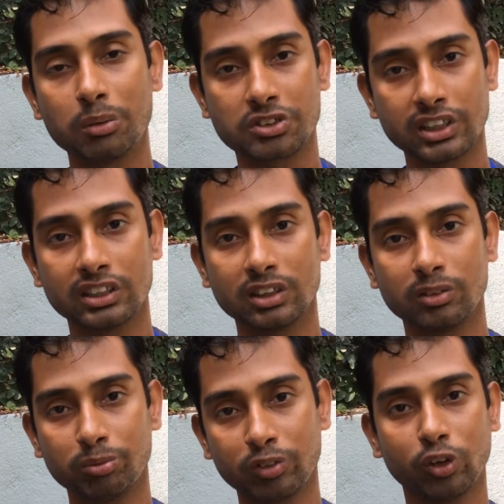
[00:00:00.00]
comes in
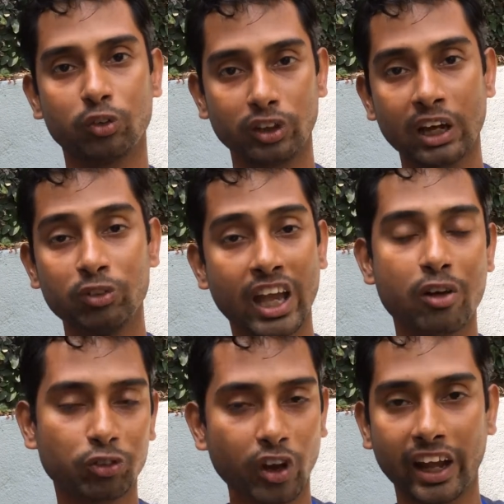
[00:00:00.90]
before we
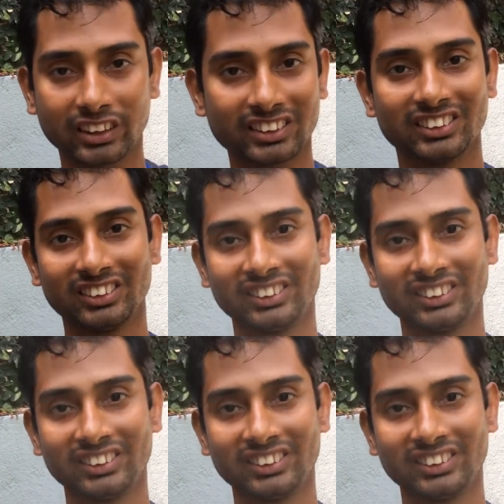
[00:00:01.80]
have to act.